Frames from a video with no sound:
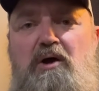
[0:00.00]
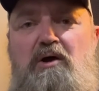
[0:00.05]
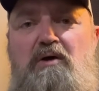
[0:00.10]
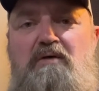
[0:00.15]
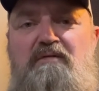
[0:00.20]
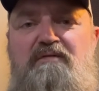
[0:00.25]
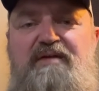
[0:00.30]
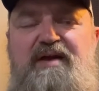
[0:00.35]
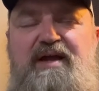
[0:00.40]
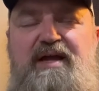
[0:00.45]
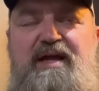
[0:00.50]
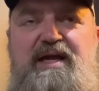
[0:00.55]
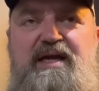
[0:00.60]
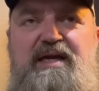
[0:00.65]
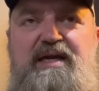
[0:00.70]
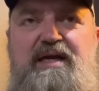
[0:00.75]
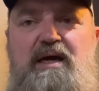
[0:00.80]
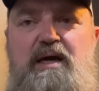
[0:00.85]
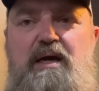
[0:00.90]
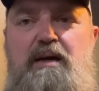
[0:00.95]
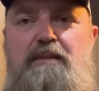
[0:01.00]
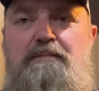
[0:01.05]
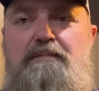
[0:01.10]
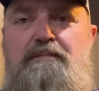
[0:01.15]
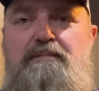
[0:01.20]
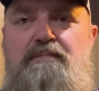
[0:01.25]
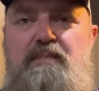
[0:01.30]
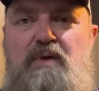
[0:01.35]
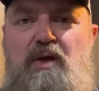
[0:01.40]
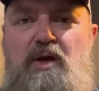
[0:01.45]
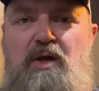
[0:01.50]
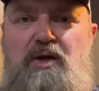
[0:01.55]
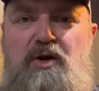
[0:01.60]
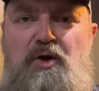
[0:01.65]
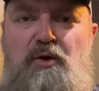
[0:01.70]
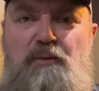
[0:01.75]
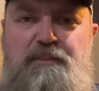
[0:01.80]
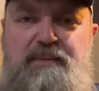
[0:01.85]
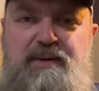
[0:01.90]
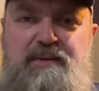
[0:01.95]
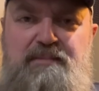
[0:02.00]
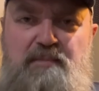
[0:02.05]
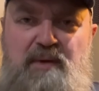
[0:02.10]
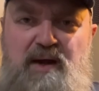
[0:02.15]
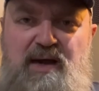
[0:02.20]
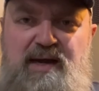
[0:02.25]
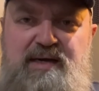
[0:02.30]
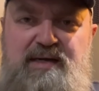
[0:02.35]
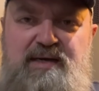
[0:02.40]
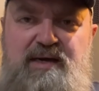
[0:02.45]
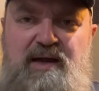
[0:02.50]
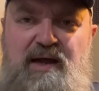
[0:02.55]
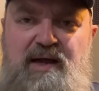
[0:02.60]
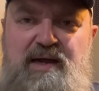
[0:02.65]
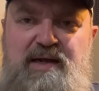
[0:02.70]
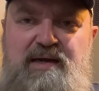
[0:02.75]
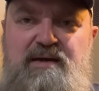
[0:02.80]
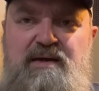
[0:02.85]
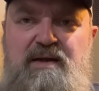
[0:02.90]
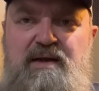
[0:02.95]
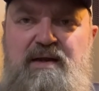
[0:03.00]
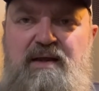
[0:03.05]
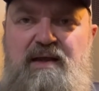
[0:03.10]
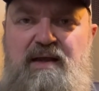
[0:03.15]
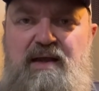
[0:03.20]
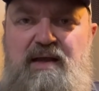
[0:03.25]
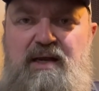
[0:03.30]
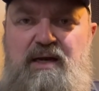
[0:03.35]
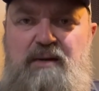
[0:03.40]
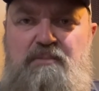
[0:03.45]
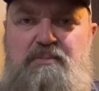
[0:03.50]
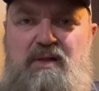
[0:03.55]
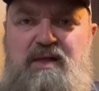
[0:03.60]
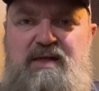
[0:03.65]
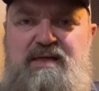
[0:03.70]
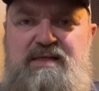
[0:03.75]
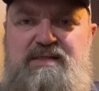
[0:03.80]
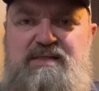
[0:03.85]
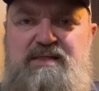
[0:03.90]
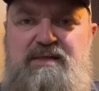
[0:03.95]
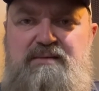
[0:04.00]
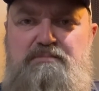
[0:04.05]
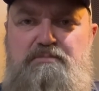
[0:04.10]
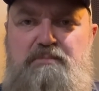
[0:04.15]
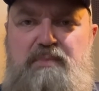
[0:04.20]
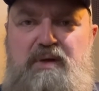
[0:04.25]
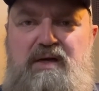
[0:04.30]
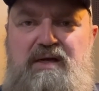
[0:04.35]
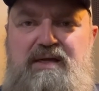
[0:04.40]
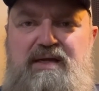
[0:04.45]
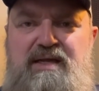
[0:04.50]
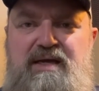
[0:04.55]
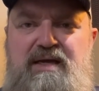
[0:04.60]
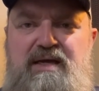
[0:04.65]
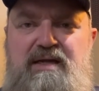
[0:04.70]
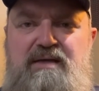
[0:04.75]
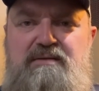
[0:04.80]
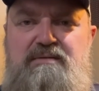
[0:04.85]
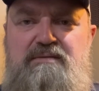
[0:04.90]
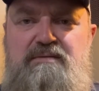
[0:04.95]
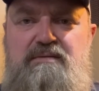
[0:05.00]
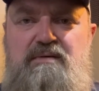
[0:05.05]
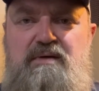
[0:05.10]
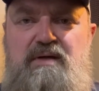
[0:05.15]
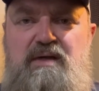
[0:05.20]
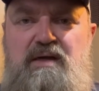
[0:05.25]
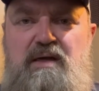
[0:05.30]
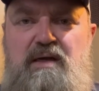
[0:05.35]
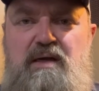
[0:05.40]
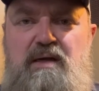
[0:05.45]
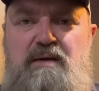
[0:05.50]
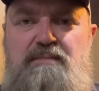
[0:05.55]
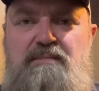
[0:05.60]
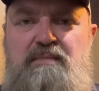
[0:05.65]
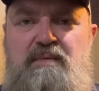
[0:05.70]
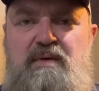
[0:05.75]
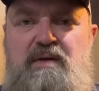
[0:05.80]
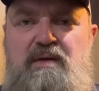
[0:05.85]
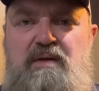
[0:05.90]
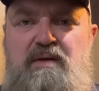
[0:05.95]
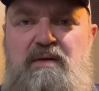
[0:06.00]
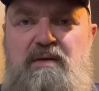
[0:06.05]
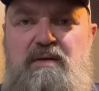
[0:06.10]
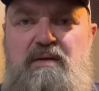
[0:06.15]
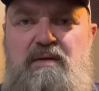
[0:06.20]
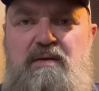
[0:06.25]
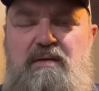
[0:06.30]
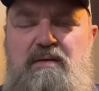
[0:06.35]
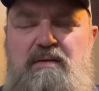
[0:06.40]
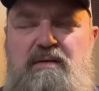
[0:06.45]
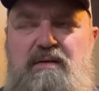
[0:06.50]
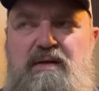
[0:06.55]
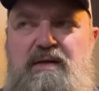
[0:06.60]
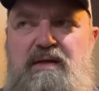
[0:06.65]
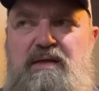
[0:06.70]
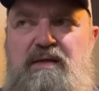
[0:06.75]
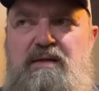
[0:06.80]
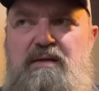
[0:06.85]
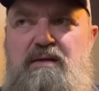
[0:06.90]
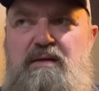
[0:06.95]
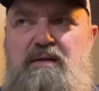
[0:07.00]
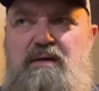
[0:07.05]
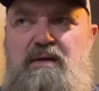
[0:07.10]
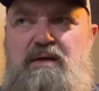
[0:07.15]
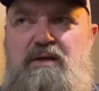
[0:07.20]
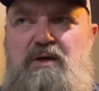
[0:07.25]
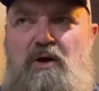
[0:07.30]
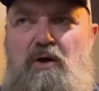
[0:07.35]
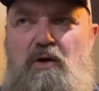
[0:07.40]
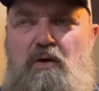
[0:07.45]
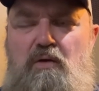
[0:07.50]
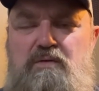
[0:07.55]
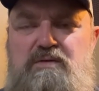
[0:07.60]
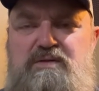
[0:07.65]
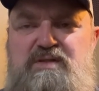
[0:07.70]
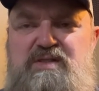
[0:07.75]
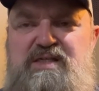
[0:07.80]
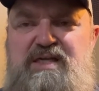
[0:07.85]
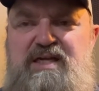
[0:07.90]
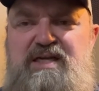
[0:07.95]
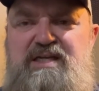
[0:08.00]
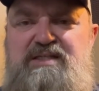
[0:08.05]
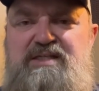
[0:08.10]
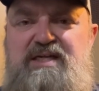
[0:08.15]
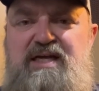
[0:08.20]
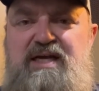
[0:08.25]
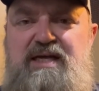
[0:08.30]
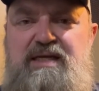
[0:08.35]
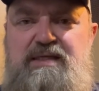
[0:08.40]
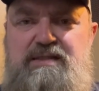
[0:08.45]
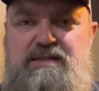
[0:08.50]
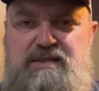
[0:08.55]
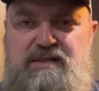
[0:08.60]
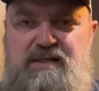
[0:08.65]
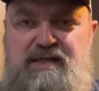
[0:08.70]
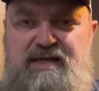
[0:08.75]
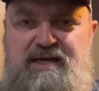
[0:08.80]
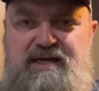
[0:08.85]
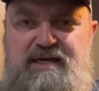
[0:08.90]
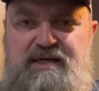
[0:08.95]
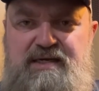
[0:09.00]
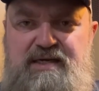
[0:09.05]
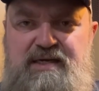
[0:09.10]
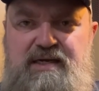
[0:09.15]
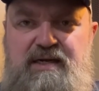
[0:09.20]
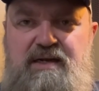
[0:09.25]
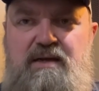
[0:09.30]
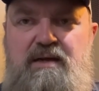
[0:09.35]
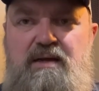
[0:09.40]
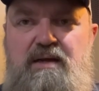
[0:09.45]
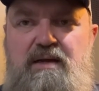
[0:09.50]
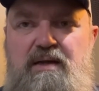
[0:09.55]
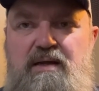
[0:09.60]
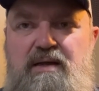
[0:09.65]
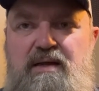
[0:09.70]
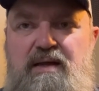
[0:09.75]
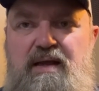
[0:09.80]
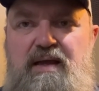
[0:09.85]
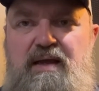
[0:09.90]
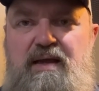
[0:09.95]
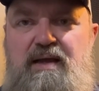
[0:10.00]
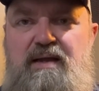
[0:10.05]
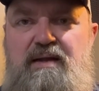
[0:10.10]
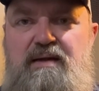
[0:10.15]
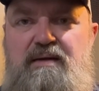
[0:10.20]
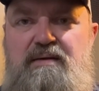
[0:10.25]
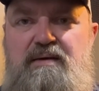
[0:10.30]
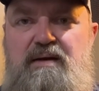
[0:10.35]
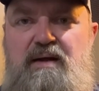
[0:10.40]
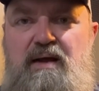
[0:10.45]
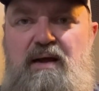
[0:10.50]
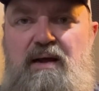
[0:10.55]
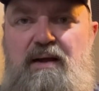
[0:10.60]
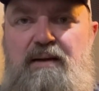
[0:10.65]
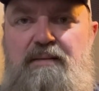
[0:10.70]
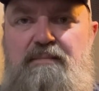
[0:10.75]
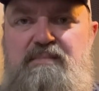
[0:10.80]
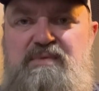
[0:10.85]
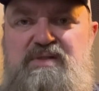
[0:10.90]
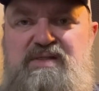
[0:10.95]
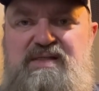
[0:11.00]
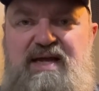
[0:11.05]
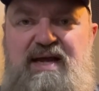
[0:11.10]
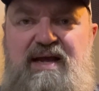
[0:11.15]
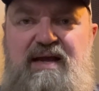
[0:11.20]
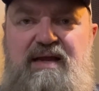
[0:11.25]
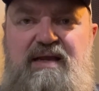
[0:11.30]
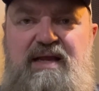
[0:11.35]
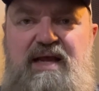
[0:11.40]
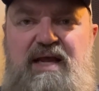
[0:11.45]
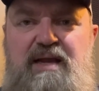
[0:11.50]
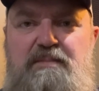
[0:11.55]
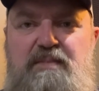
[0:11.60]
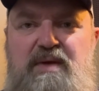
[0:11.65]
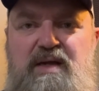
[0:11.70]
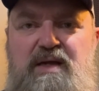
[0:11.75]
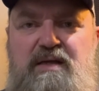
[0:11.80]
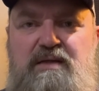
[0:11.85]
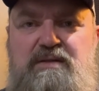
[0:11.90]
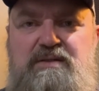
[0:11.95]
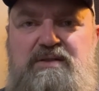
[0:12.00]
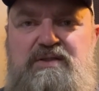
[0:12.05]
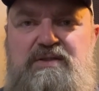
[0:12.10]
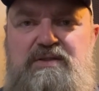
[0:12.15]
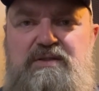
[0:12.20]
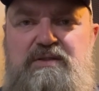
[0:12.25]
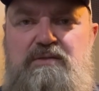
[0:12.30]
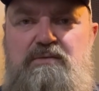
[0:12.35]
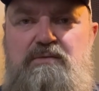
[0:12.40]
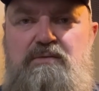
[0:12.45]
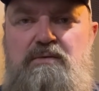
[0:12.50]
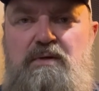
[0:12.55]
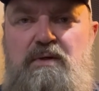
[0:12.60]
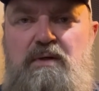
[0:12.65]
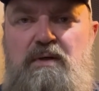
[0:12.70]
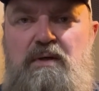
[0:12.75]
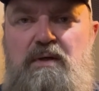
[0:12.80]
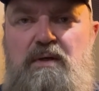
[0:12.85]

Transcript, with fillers: of a um, an open mic night at a place in Buckhead uh, in, called CJ's Landing. And um, Zach came in to